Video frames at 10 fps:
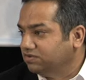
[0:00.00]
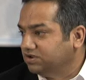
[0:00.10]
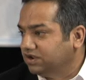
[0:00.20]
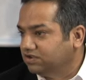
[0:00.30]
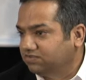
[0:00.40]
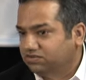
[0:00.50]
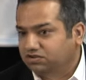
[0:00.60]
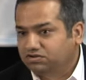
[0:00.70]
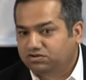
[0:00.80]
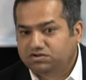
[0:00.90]
the data
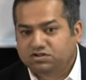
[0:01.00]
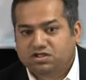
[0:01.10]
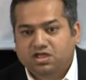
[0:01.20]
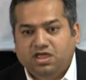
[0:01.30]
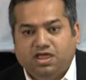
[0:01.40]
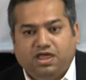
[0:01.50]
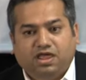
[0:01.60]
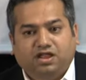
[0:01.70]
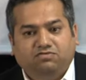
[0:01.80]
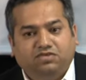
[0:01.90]
center,
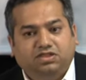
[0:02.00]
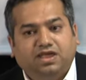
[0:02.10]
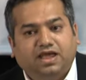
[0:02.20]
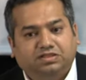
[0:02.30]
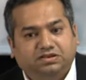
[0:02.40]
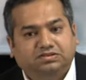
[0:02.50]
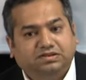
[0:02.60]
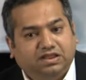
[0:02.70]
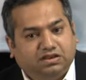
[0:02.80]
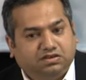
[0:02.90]
and we gathered the
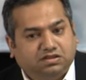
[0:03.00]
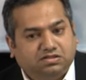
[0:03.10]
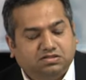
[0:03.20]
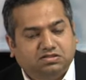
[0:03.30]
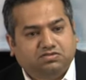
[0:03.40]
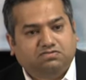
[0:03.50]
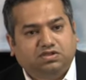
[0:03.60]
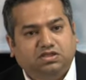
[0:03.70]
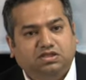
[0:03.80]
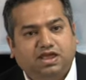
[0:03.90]
data.
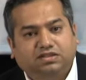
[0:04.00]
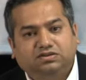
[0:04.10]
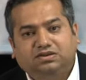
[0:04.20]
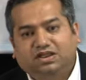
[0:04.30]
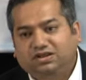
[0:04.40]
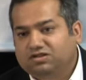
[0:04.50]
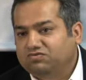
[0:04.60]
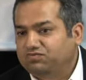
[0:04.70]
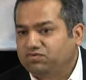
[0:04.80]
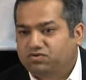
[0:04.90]
We gathered the data
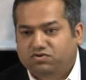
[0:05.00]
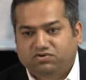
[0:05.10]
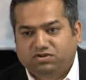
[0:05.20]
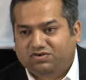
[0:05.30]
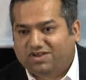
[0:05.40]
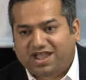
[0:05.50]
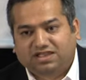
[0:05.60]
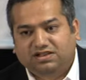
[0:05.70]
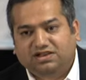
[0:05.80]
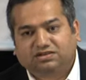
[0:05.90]
for rack
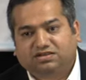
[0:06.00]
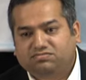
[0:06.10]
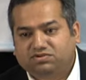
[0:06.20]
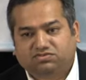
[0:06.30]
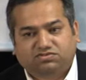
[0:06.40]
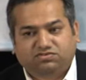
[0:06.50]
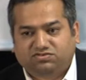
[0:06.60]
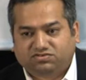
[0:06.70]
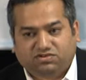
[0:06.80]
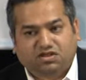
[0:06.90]
inlet
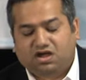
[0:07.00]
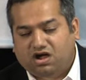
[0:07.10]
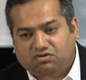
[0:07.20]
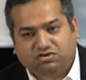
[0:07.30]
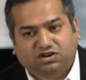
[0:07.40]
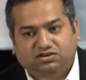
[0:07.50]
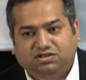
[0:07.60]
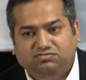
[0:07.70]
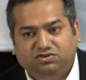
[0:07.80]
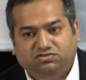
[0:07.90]
temperatures, outlet
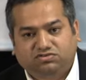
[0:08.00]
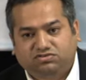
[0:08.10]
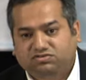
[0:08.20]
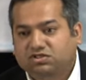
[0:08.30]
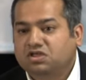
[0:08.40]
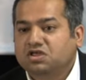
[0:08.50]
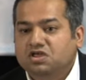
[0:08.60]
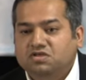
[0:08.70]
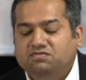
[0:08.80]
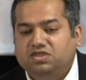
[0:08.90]
temperatures.
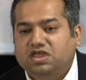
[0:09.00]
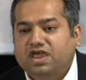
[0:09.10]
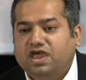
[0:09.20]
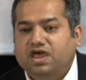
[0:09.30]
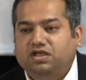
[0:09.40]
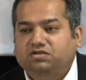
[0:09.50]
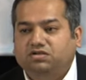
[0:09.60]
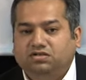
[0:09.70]
We had